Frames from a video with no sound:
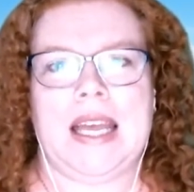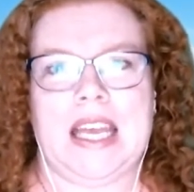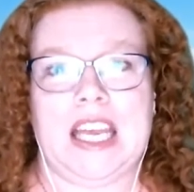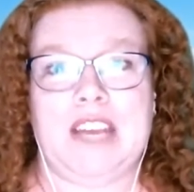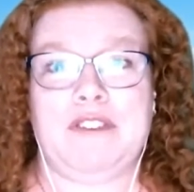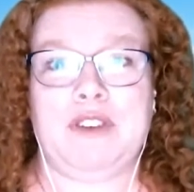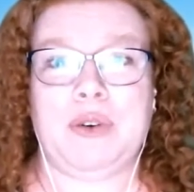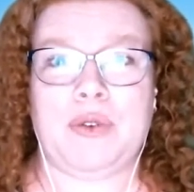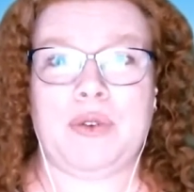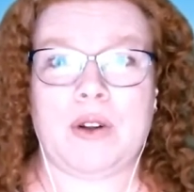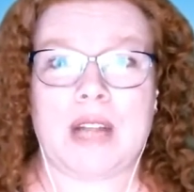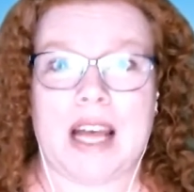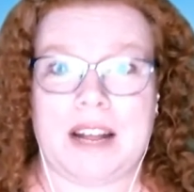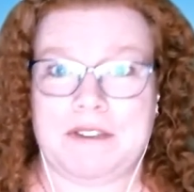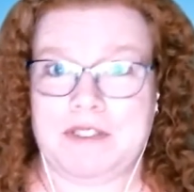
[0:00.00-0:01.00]
If you enrol
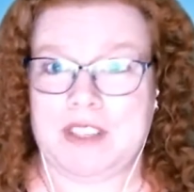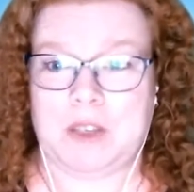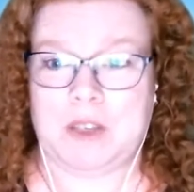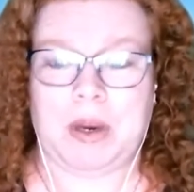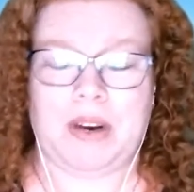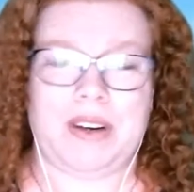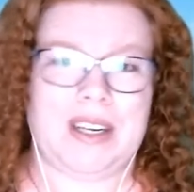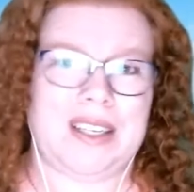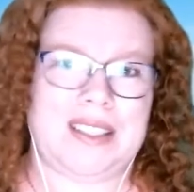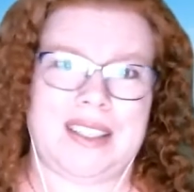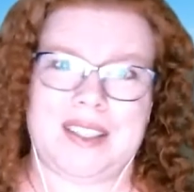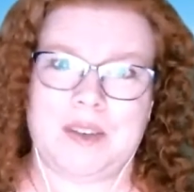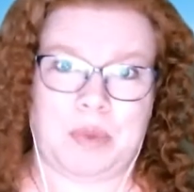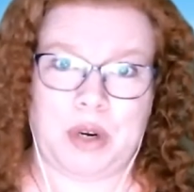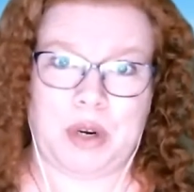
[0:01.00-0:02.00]
after this period, it
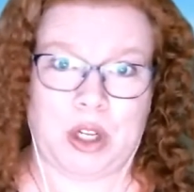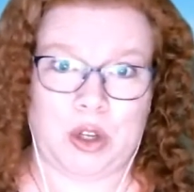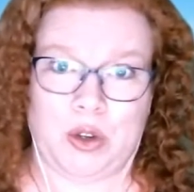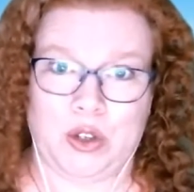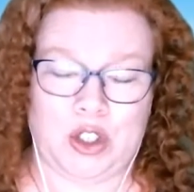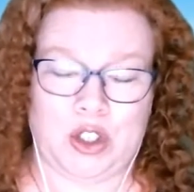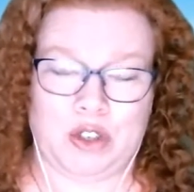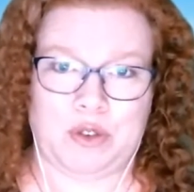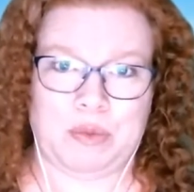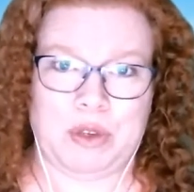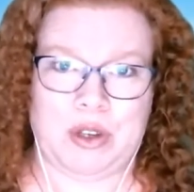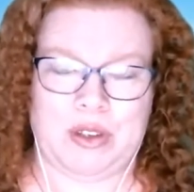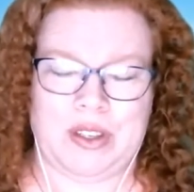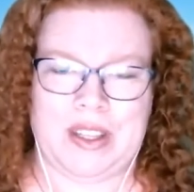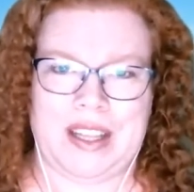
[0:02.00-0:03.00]
doesn't preclude you from
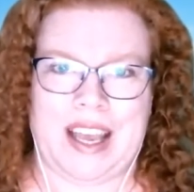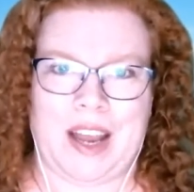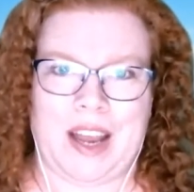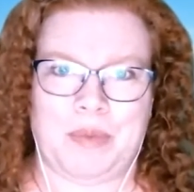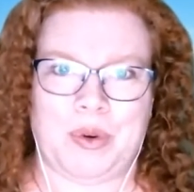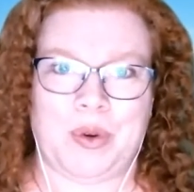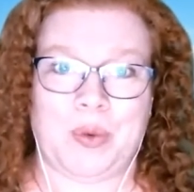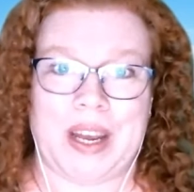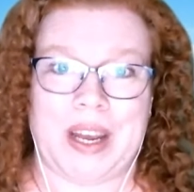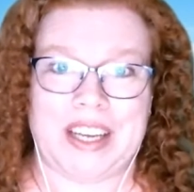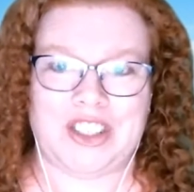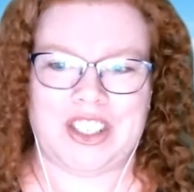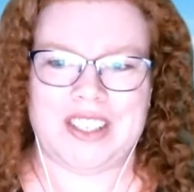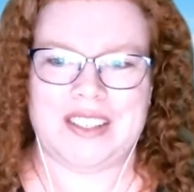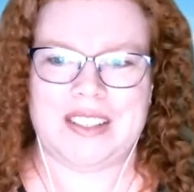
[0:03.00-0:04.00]
using the April
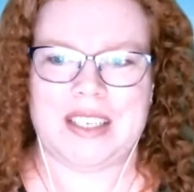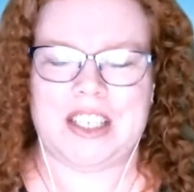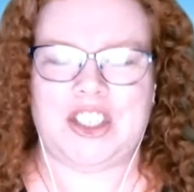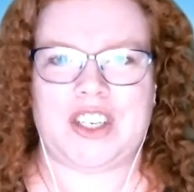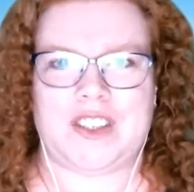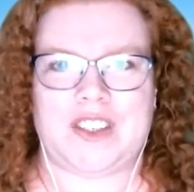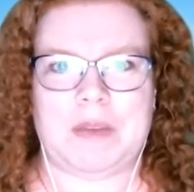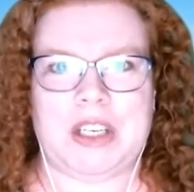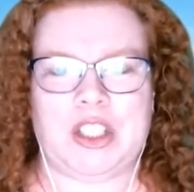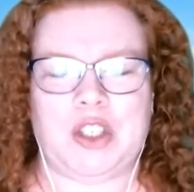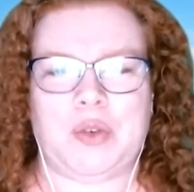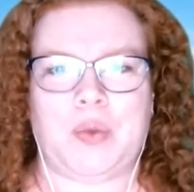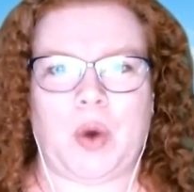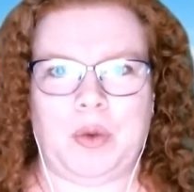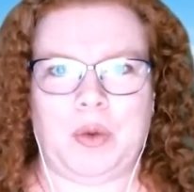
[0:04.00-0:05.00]
wages. It just means you
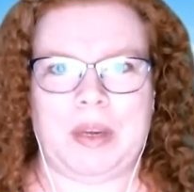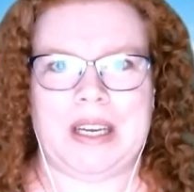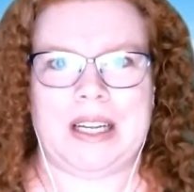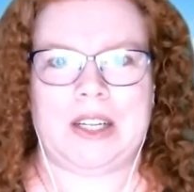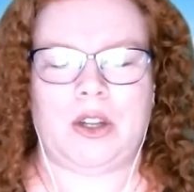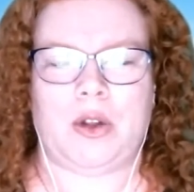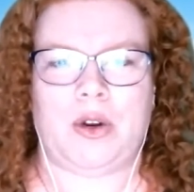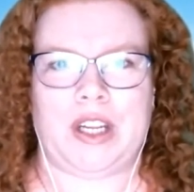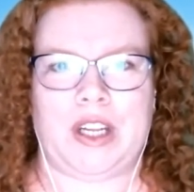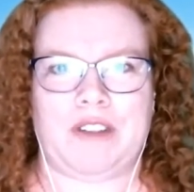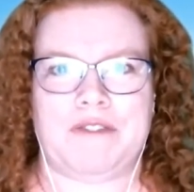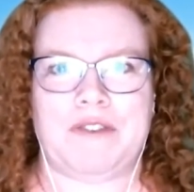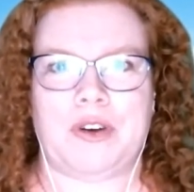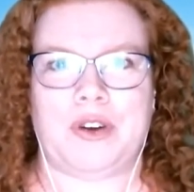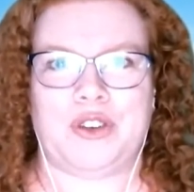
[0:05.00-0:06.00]
won't be included in the
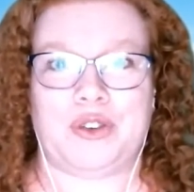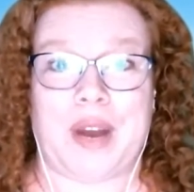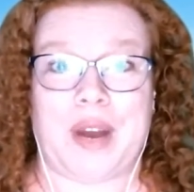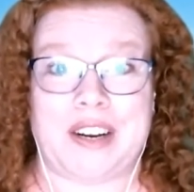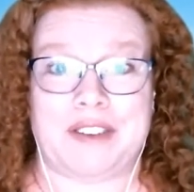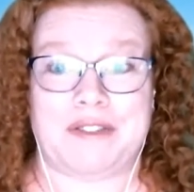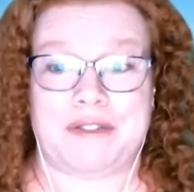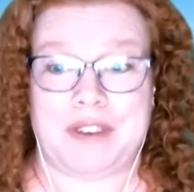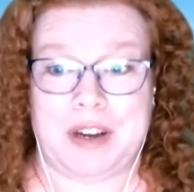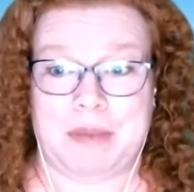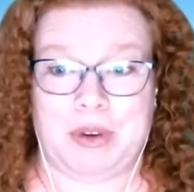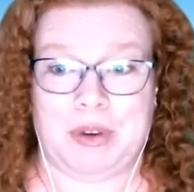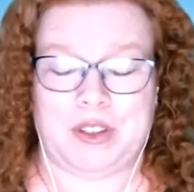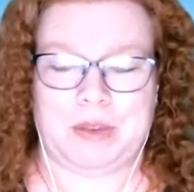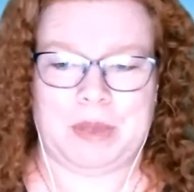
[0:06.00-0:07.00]
first round of
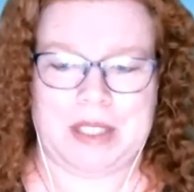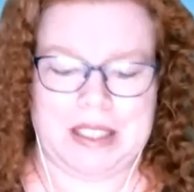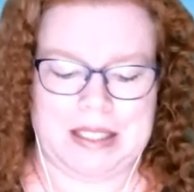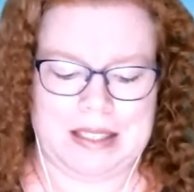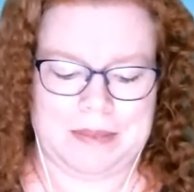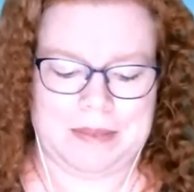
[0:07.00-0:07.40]
reimbursements.